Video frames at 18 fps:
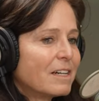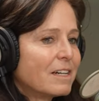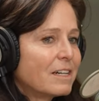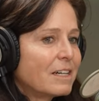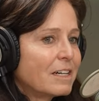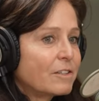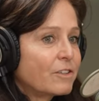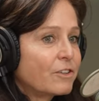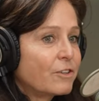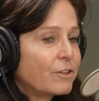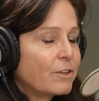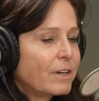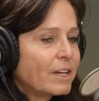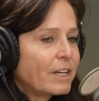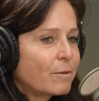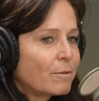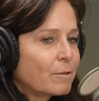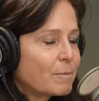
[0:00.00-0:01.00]
uh, to
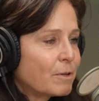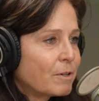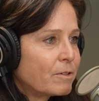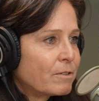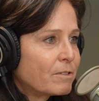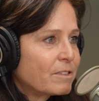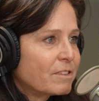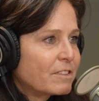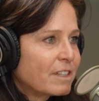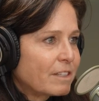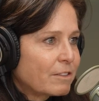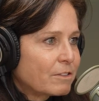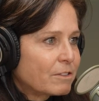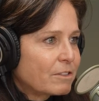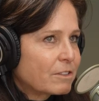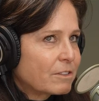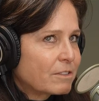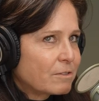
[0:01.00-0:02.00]
a remote
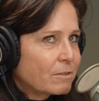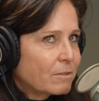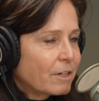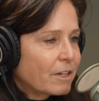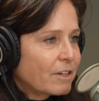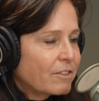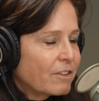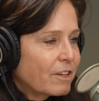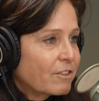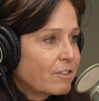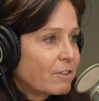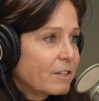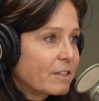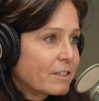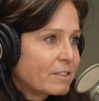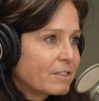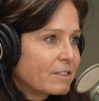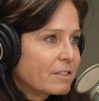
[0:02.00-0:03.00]
sales organization
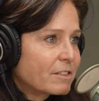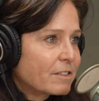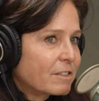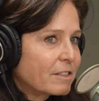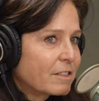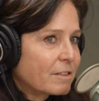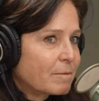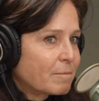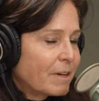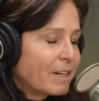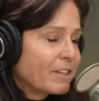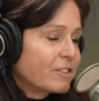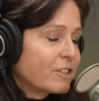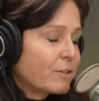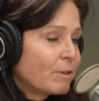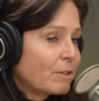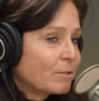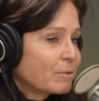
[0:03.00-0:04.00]
because
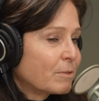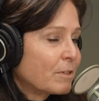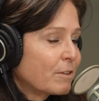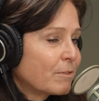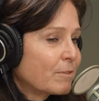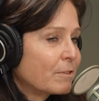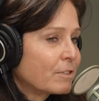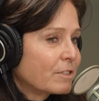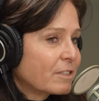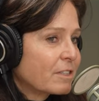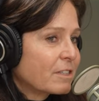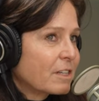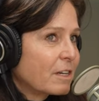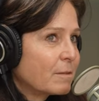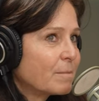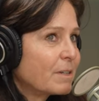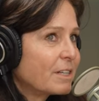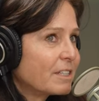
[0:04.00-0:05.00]
mysql was one of the first
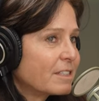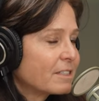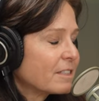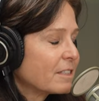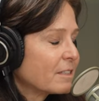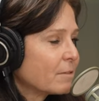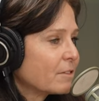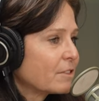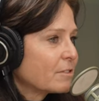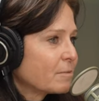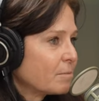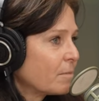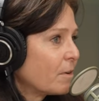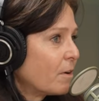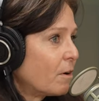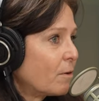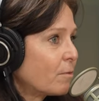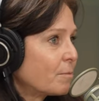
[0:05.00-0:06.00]
companies that was
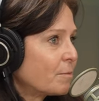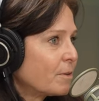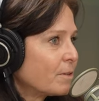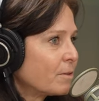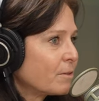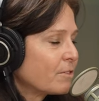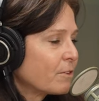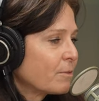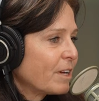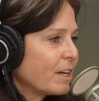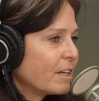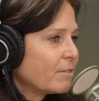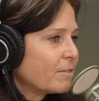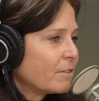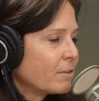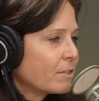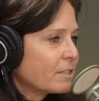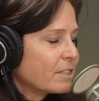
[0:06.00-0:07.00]
all remote so we
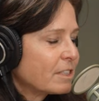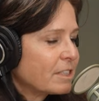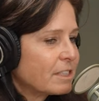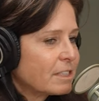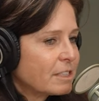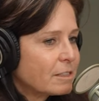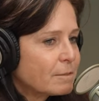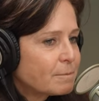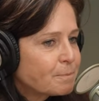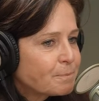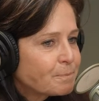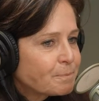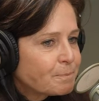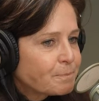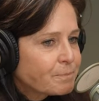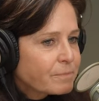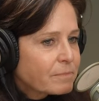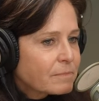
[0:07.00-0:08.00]
had folks in
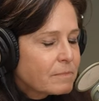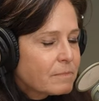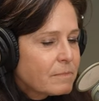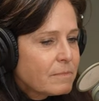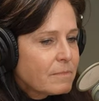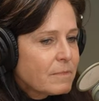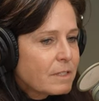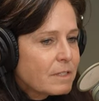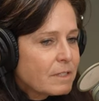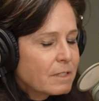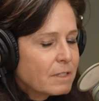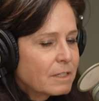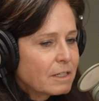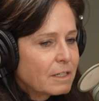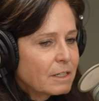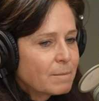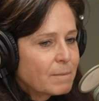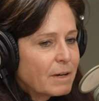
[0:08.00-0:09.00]

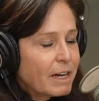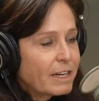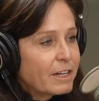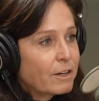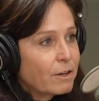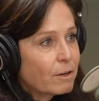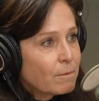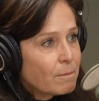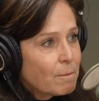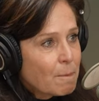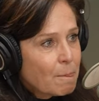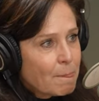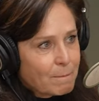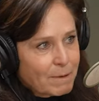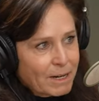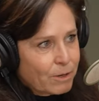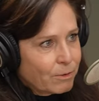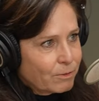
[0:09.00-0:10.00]
um, idaho
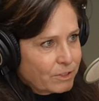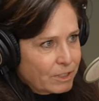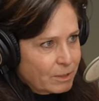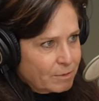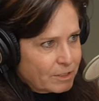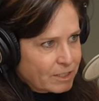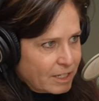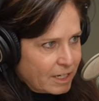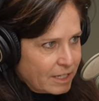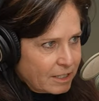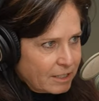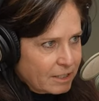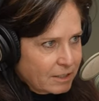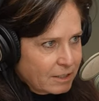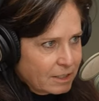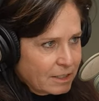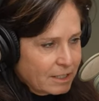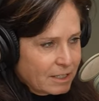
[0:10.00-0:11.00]
my whole team was in idaho